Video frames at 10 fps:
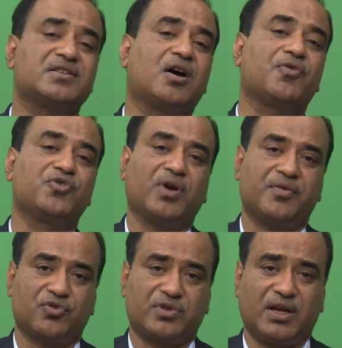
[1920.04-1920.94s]
how you have
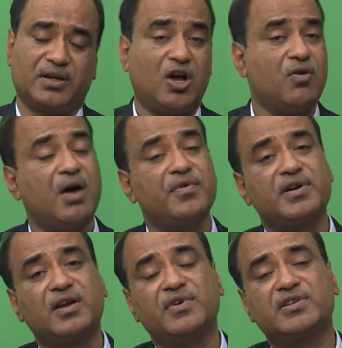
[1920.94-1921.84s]
to think. Now, I would
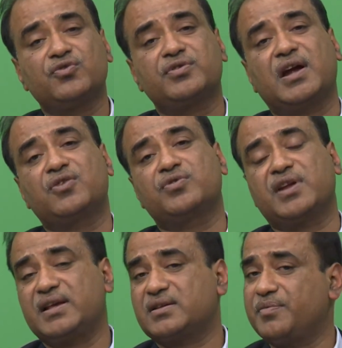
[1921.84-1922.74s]
request you try to
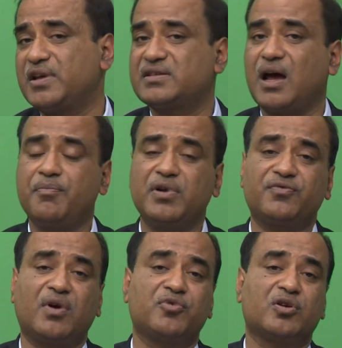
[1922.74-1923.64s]
take some example
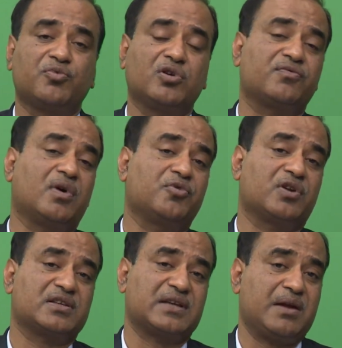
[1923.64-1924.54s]
from your book, from your
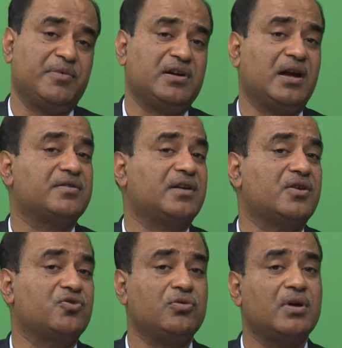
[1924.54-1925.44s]
assignment and try
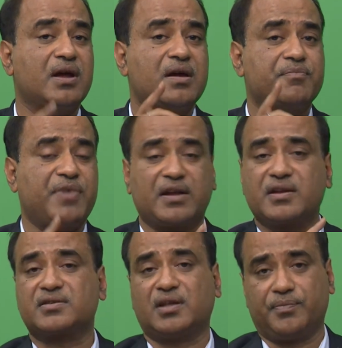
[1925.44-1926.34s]
to
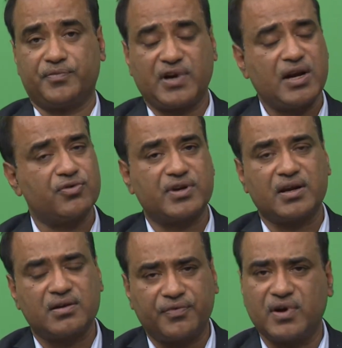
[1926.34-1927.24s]
practice them. Try to
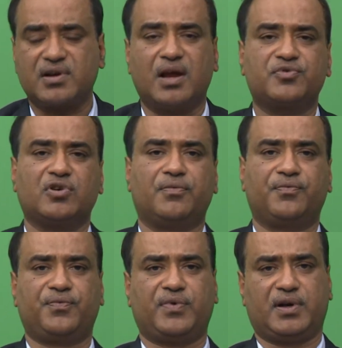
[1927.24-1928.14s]
take different types
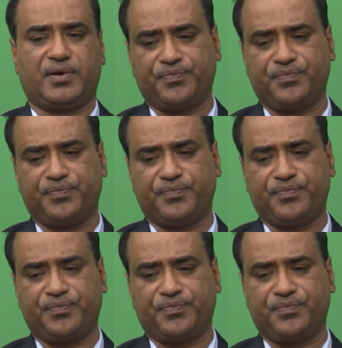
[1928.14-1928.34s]
of uh,